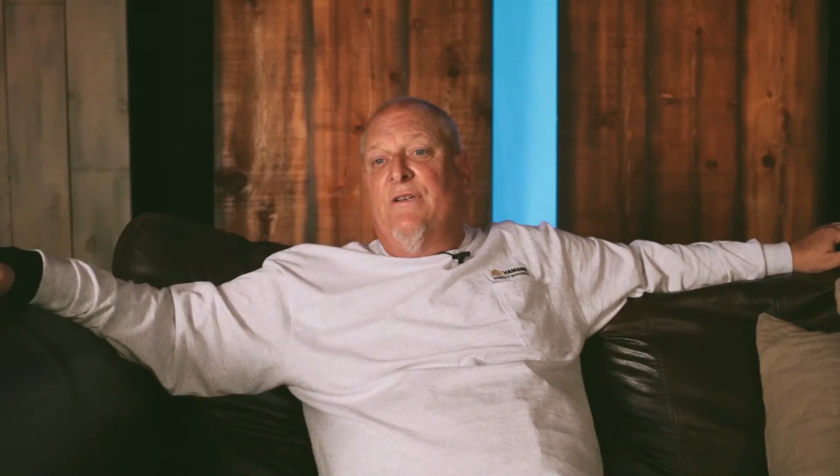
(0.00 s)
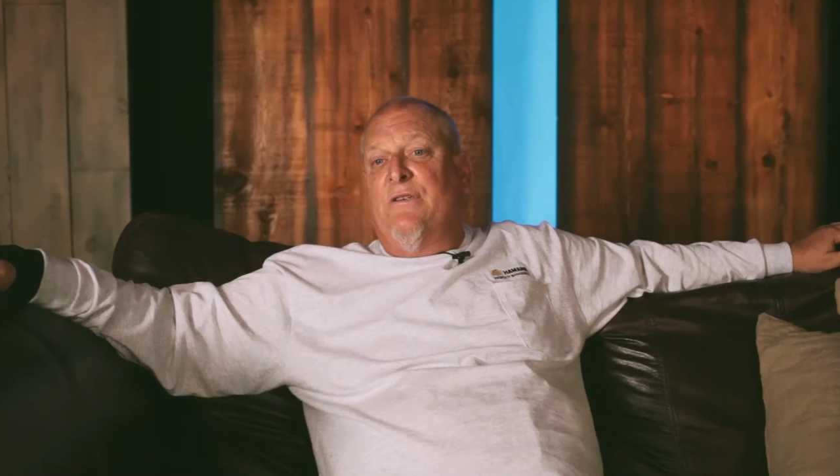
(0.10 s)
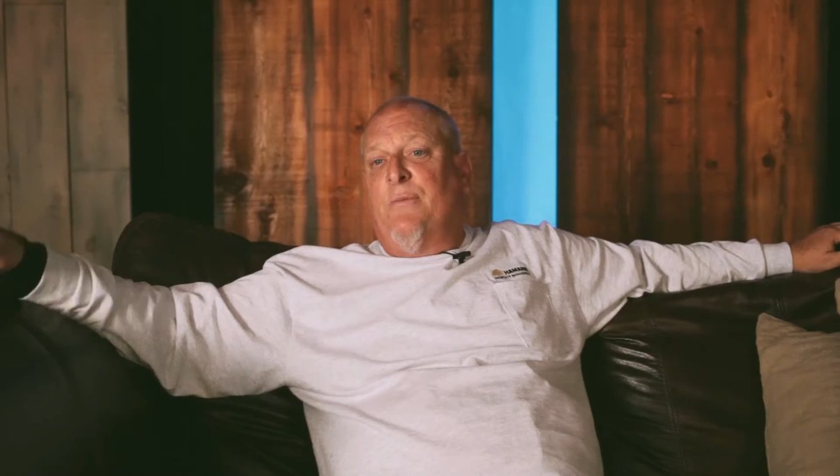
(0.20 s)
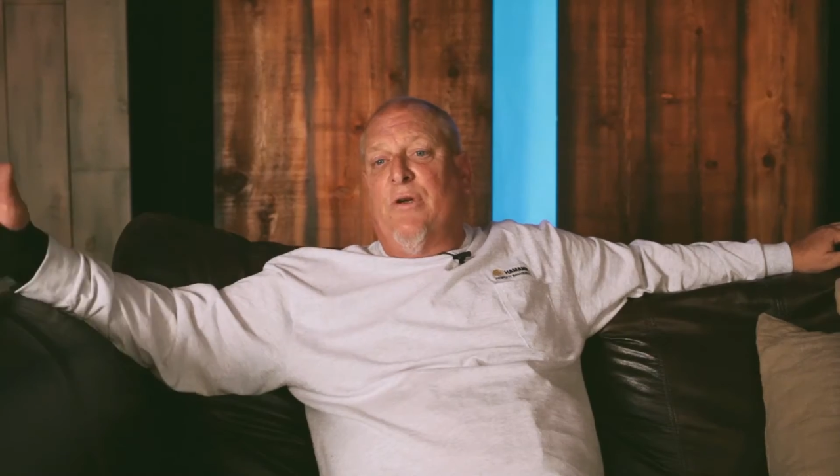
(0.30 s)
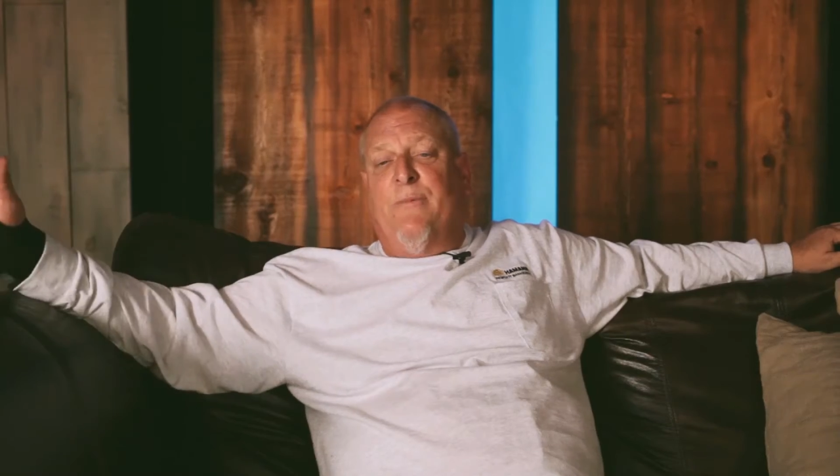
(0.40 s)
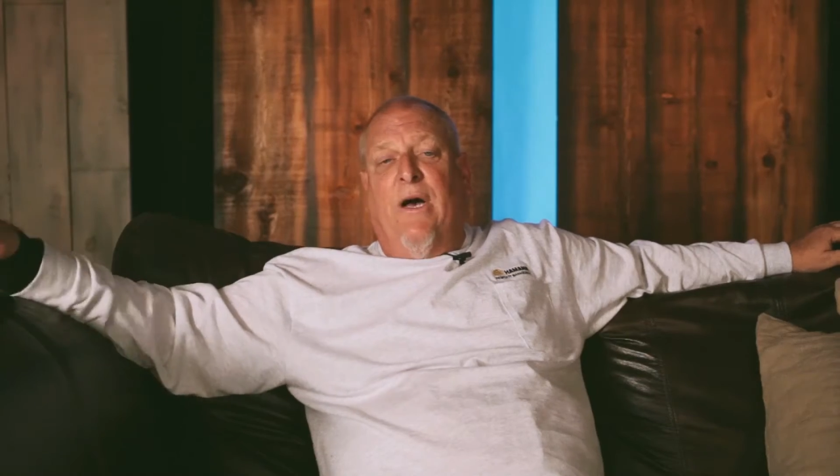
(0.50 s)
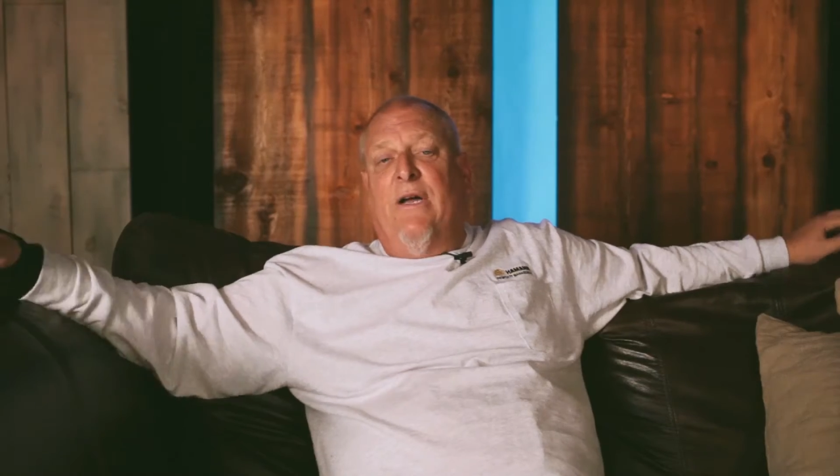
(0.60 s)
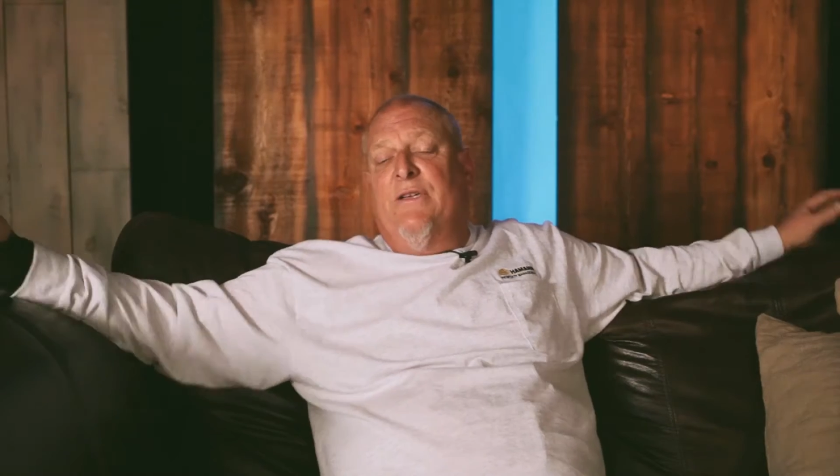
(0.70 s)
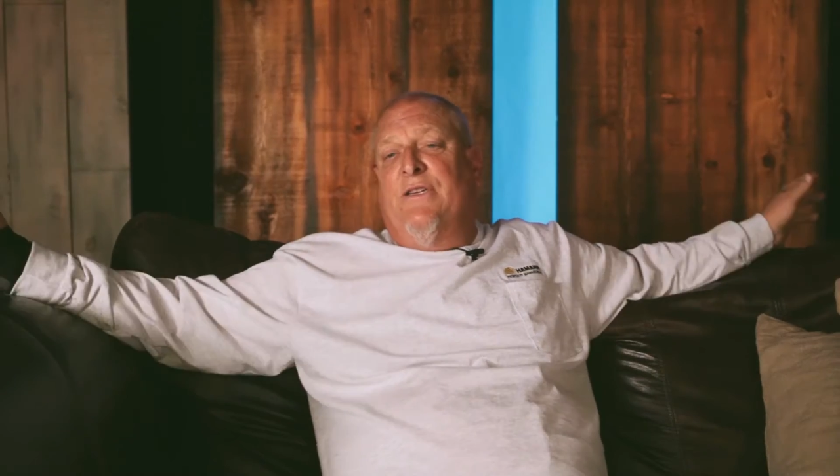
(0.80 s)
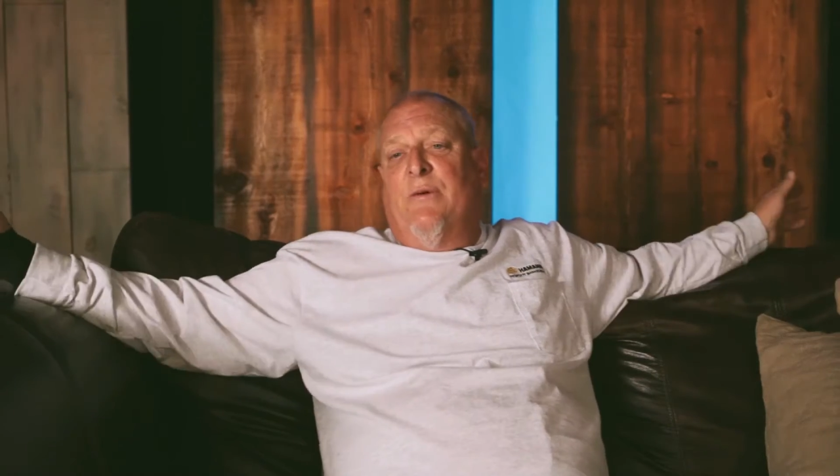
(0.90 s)
You smoked
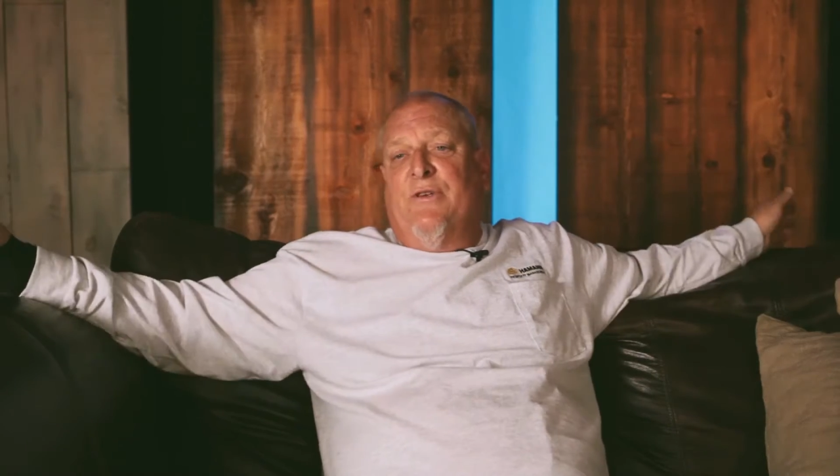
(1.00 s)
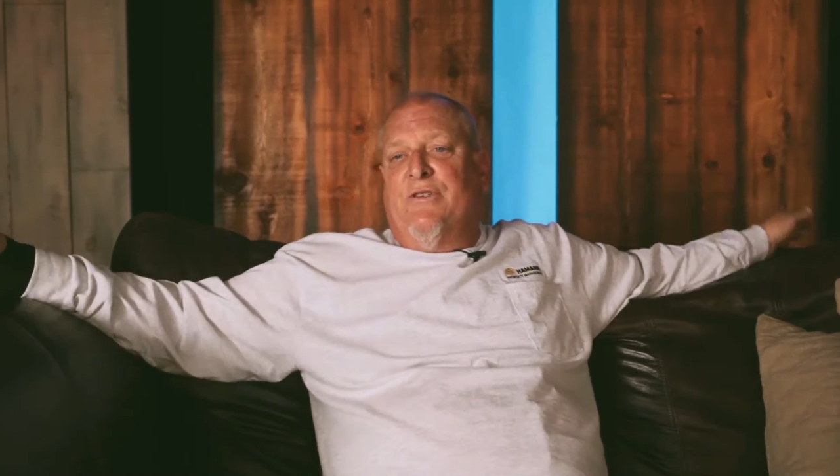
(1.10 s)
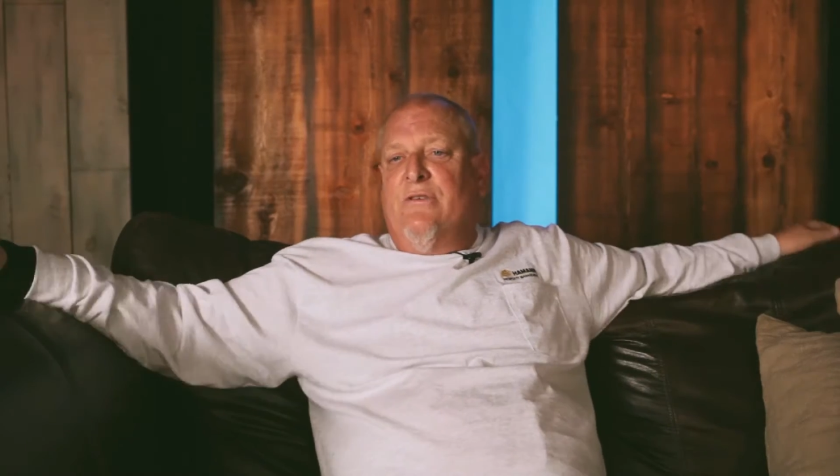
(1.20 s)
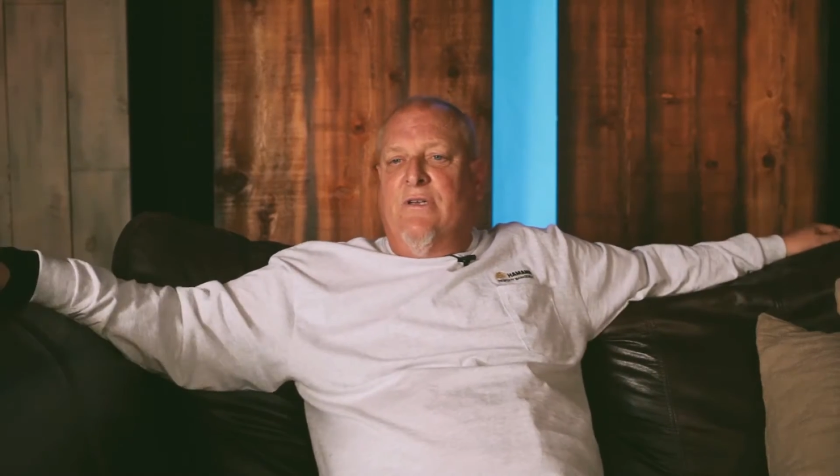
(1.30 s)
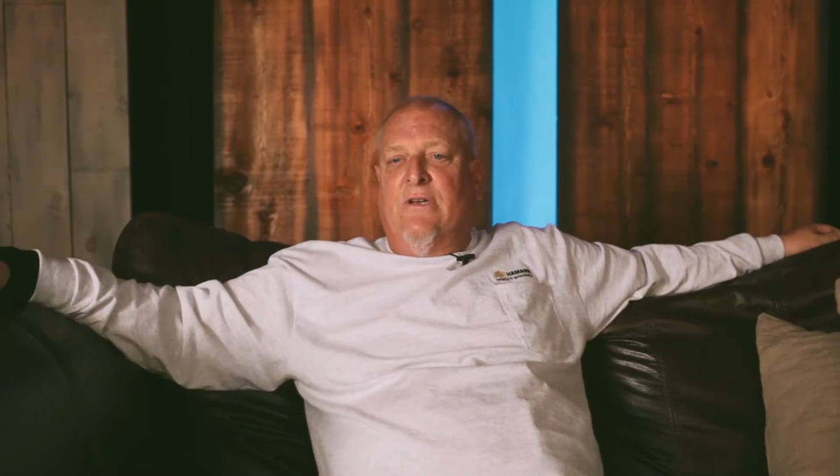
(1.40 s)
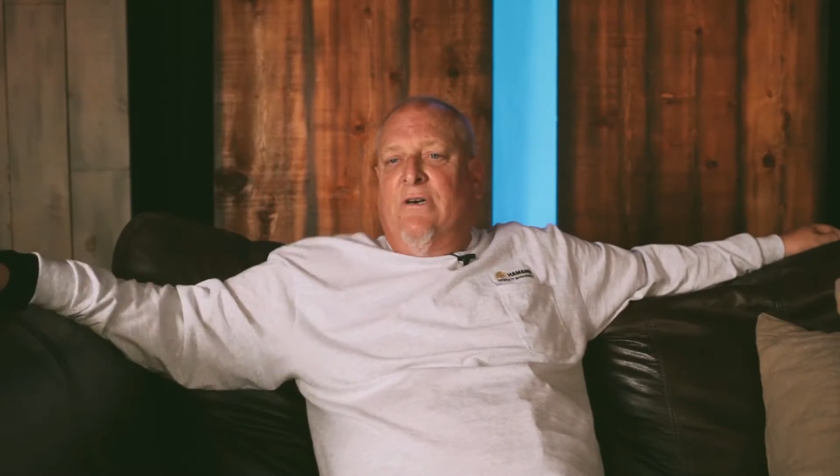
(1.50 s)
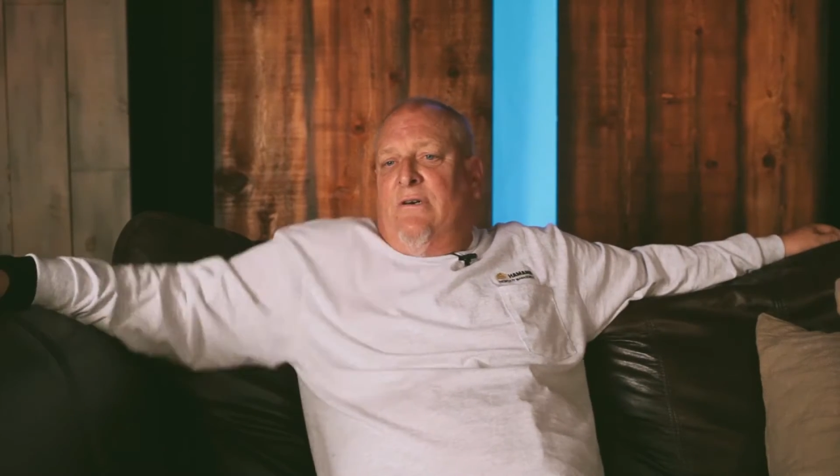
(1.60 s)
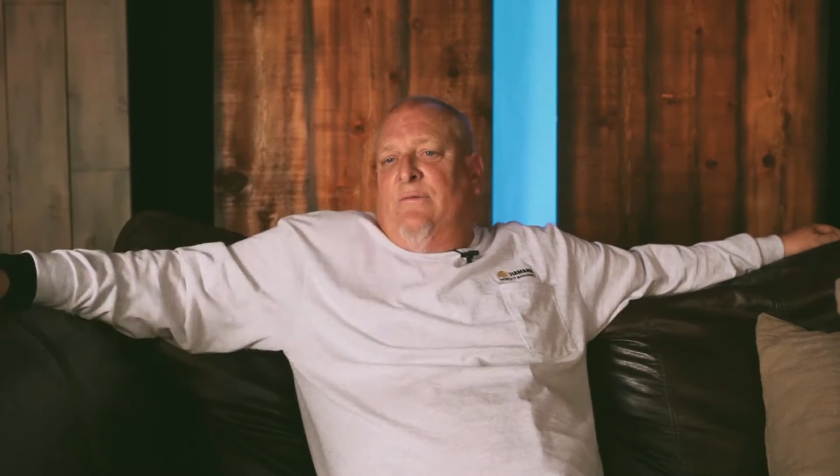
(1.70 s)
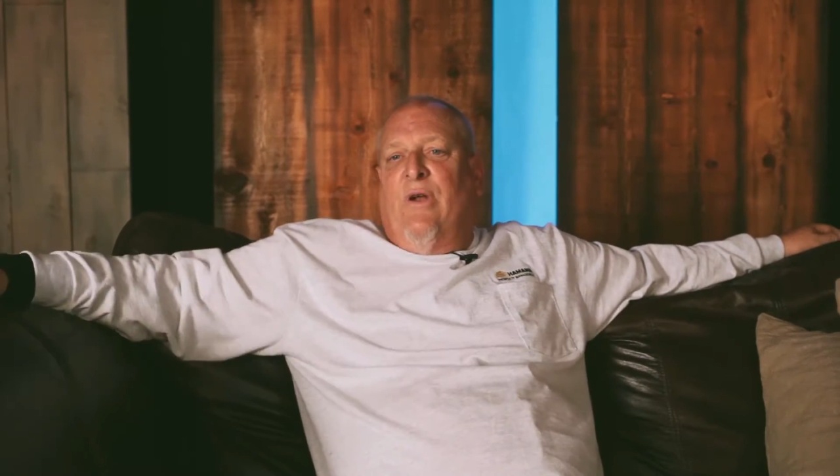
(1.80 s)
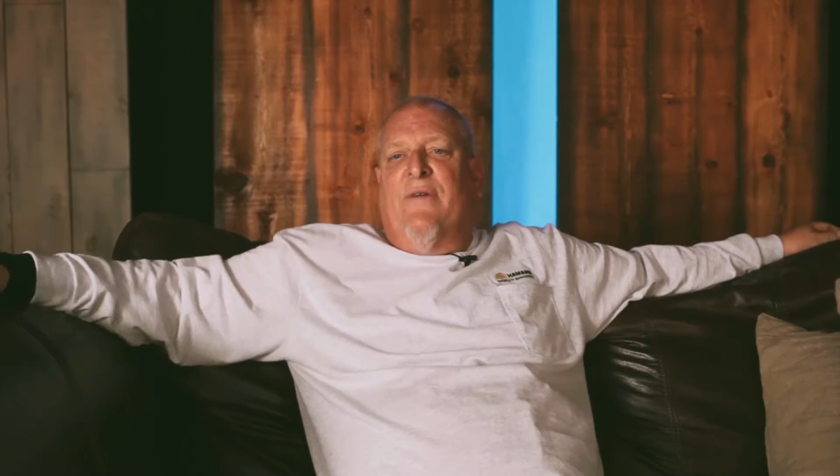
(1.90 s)
pot, you did
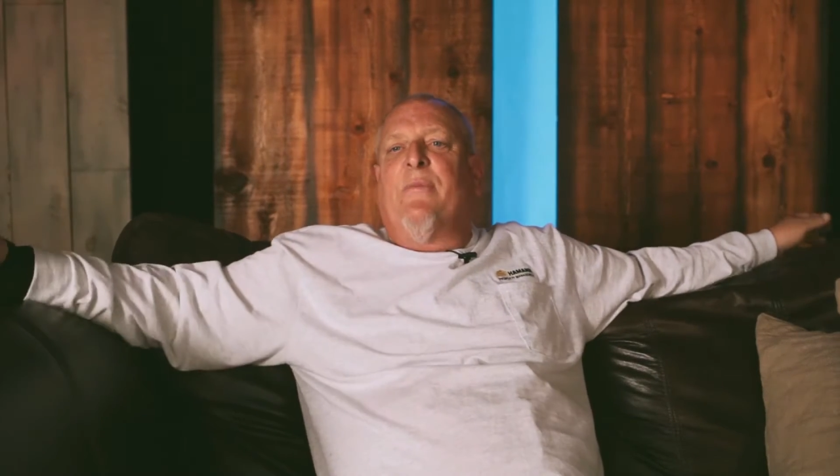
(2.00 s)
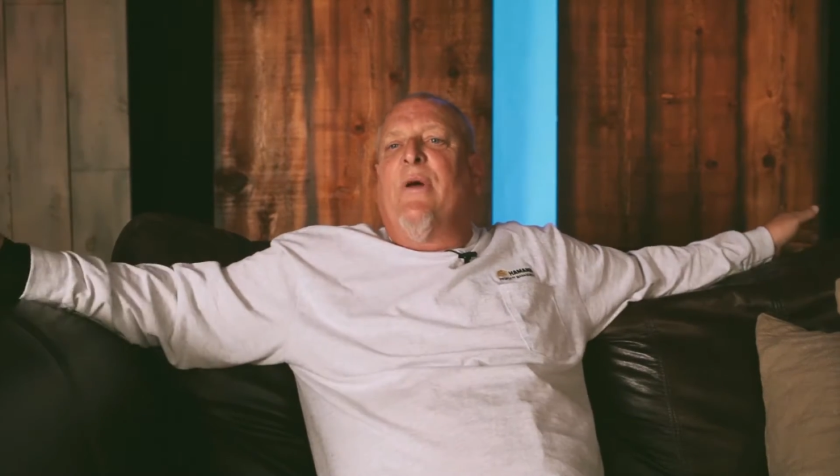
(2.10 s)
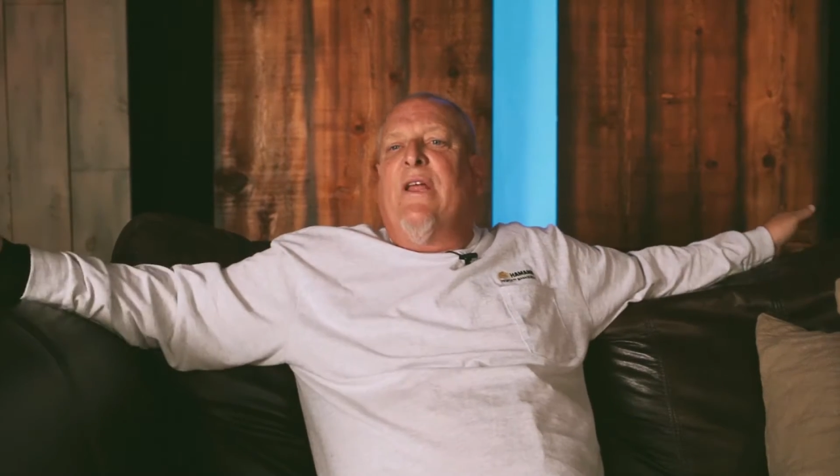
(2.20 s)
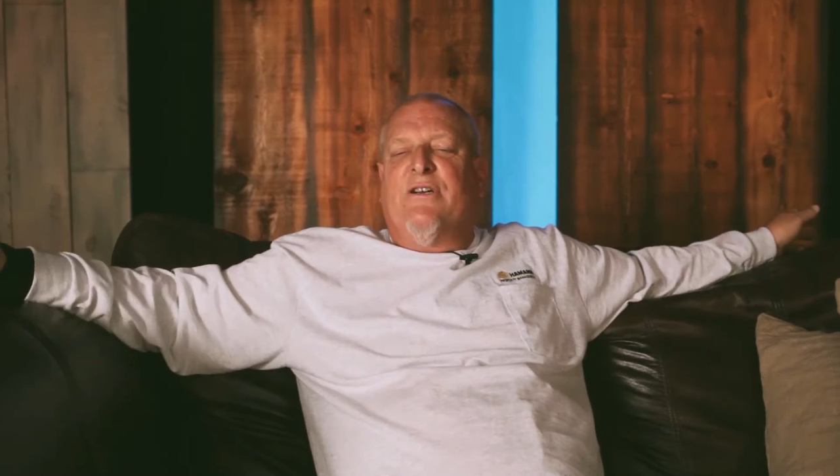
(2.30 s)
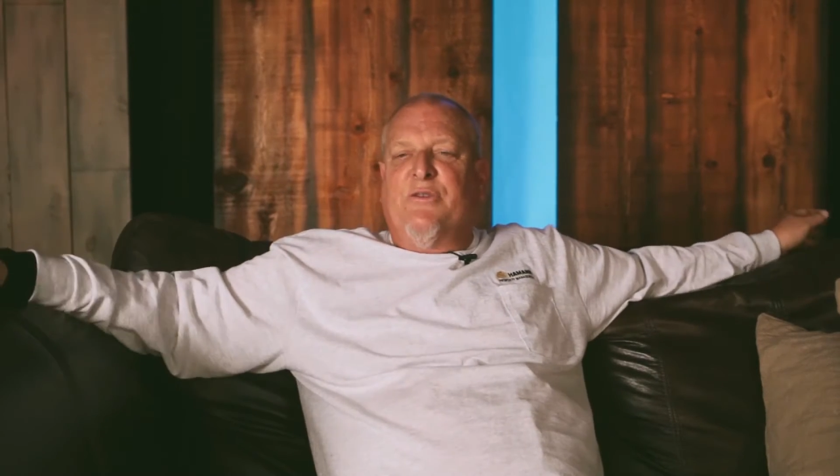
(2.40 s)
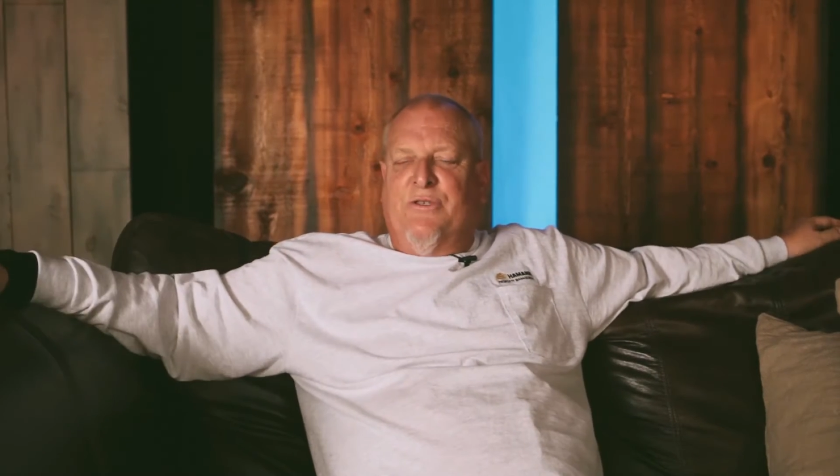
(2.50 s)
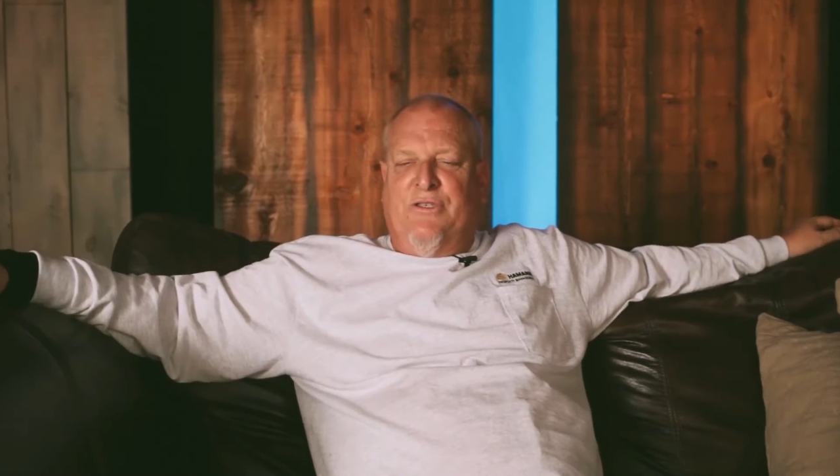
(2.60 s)
what everybody else was